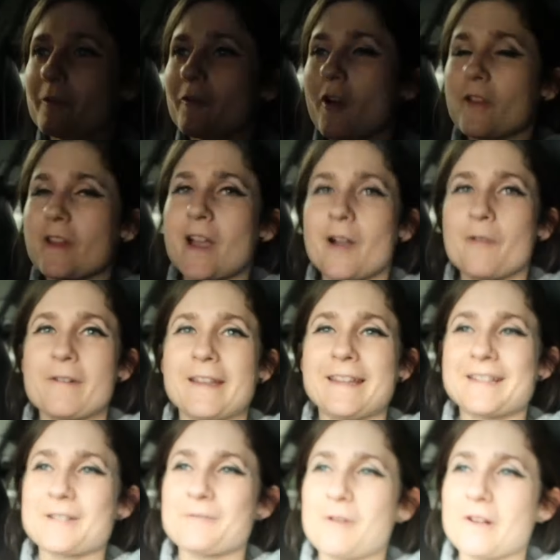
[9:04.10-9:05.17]
we're on our way
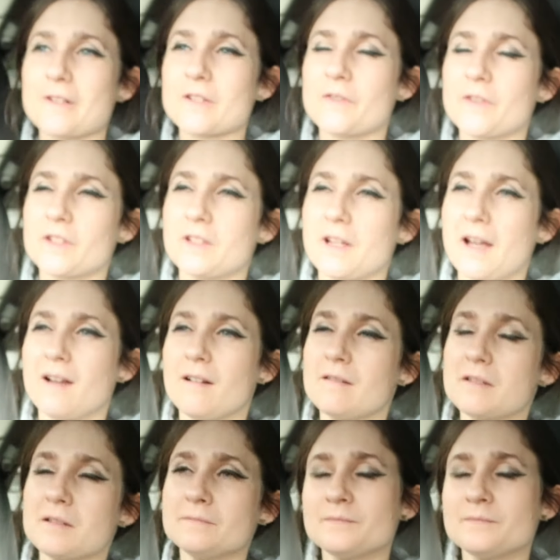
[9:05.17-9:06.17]
to Oxford now.